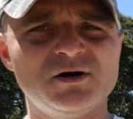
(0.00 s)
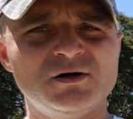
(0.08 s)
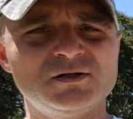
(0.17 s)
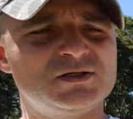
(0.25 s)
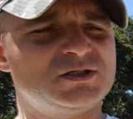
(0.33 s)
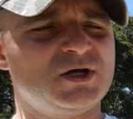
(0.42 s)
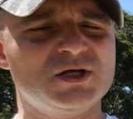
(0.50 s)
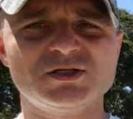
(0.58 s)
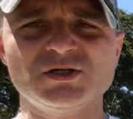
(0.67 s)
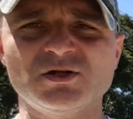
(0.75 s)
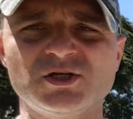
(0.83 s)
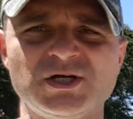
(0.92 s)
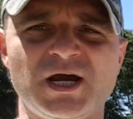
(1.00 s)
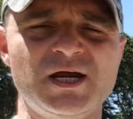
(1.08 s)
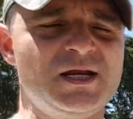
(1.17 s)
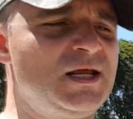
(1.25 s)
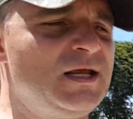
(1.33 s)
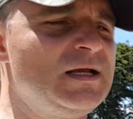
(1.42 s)
rod, so it's not
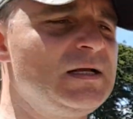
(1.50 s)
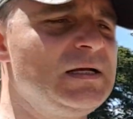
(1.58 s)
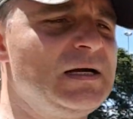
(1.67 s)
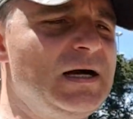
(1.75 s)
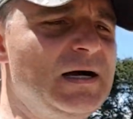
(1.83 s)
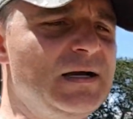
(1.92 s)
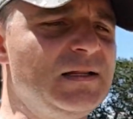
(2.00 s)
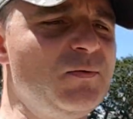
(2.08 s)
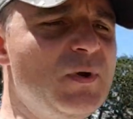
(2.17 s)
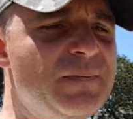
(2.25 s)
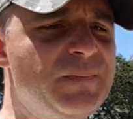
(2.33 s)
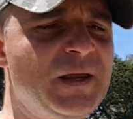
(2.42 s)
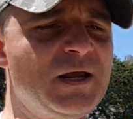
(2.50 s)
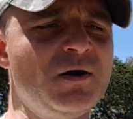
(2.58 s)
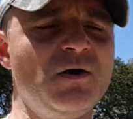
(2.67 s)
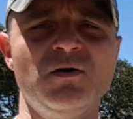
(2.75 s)
shiny. The whipping